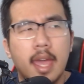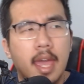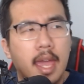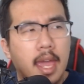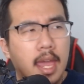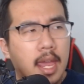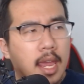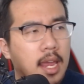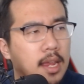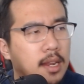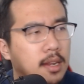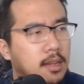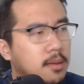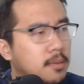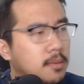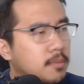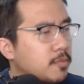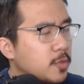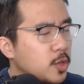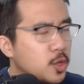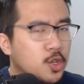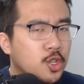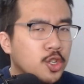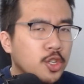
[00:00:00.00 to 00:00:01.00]
and
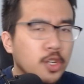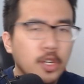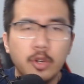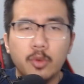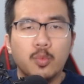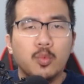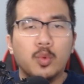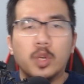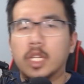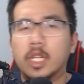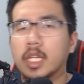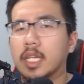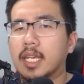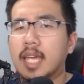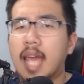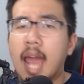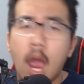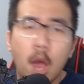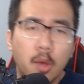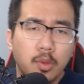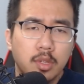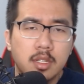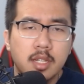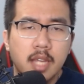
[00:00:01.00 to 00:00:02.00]
you shouldn't really
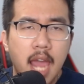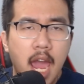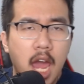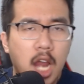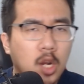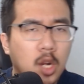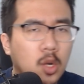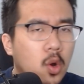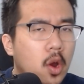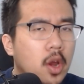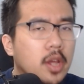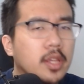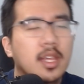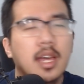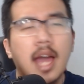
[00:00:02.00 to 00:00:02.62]
count this category.